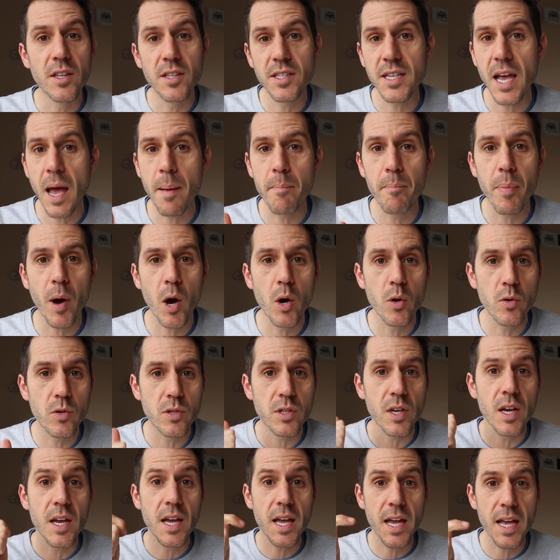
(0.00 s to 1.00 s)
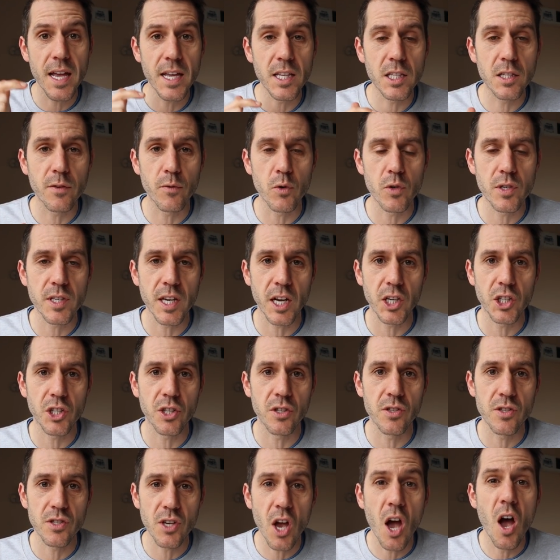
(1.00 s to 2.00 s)
Tempos, interval
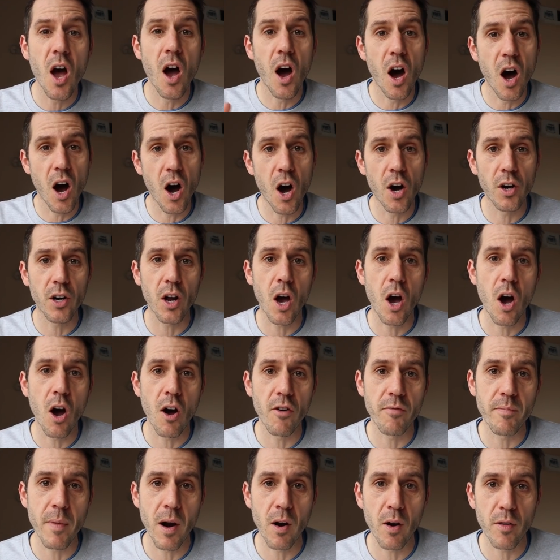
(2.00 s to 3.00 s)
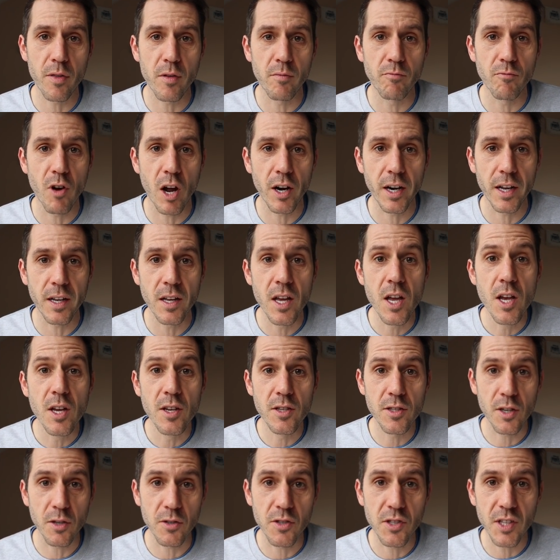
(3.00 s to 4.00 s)
sessions, harder half marathon running.
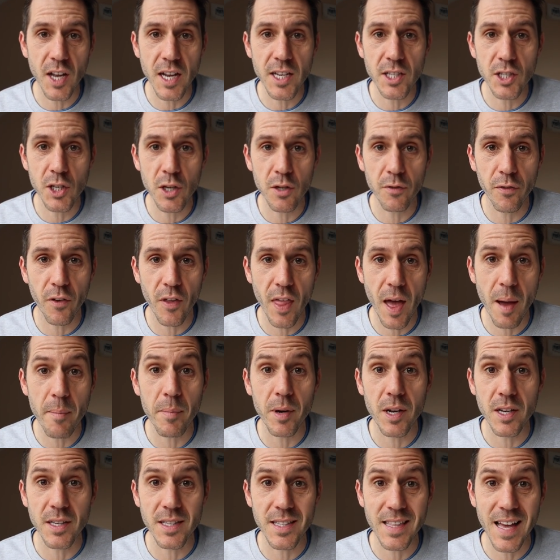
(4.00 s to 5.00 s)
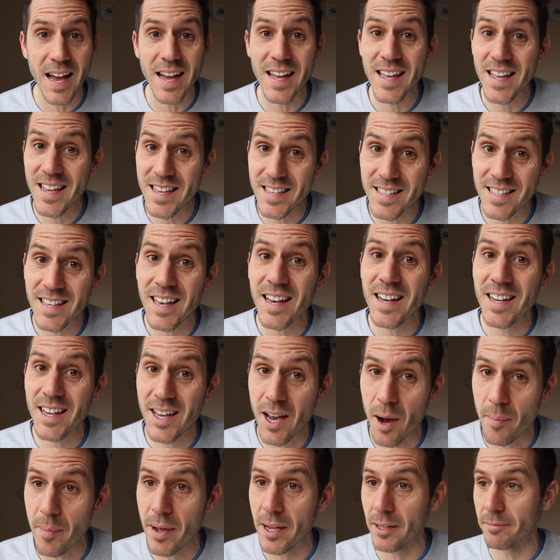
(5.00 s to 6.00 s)
So stay tuned for that because that is
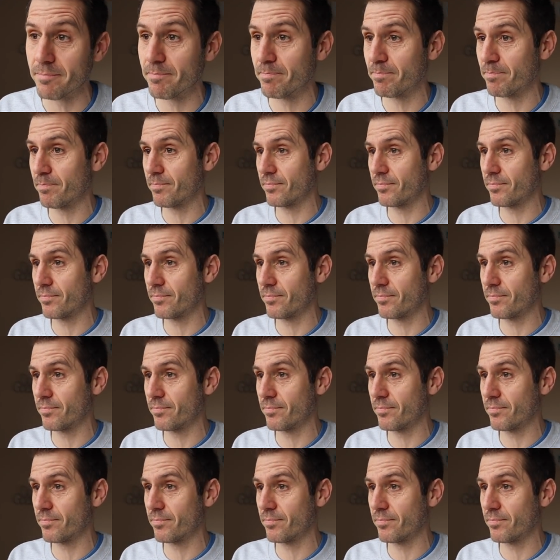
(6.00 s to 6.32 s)
coming.